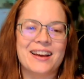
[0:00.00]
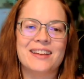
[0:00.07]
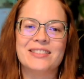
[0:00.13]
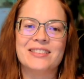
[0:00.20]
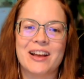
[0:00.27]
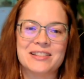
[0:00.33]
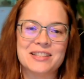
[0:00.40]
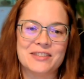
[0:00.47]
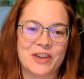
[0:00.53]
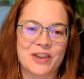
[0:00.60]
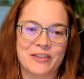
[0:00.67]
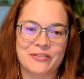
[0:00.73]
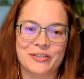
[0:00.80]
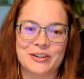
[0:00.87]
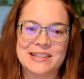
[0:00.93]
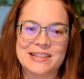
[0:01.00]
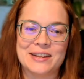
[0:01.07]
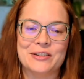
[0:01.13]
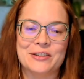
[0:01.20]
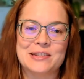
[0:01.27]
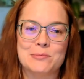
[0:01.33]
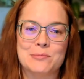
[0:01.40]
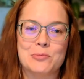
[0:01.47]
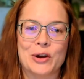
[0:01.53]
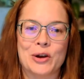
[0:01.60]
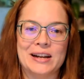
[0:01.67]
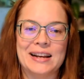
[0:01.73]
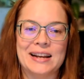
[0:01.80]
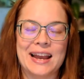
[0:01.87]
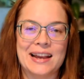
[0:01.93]
lots of offers there to
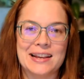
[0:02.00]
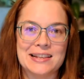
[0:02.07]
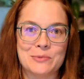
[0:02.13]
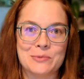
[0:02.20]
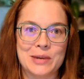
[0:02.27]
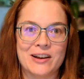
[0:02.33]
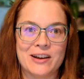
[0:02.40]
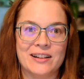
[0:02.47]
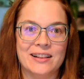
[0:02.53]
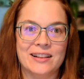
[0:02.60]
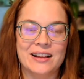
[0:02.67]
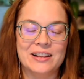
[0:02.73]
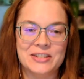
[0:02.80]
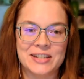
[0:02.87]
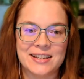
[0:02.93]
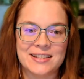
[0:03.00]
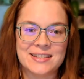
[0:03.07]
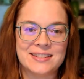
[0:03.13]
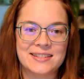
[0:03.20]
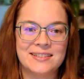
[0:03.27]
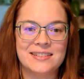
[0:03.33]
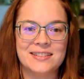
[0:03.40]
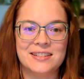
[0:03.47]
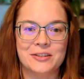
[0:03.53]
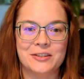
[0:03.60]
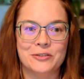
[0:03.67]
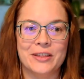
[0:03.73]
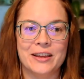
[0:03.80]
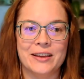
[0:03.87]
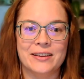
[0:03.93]
support as we all adjust
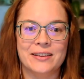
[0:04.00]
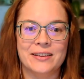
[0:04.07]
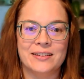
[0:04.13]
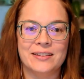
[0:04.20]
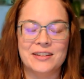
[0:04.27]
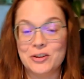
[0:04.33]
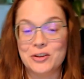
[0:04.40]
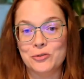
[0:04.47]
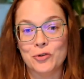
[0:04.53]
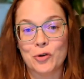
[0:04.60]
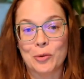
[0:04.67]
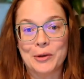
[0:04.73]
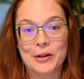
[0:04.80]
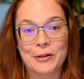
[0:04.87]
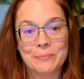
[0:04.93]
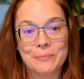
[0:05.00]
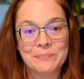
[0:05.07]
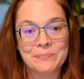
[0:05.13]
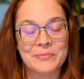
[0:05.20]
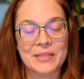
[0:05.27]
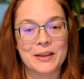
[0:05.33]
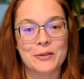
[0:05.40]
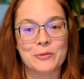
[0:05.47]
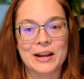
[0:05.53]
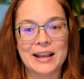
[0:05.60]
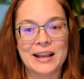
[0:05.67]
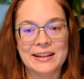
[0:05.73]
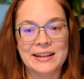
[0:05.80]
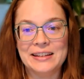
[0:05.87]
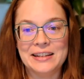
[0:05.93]
to the new normal that we're
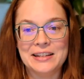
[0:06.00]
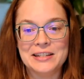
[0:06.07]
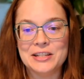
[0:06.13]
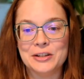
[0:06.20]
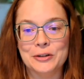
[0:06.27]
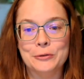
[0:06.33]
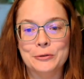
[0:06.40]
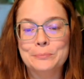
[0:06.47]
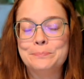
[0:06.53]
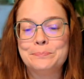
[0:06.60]
headed into.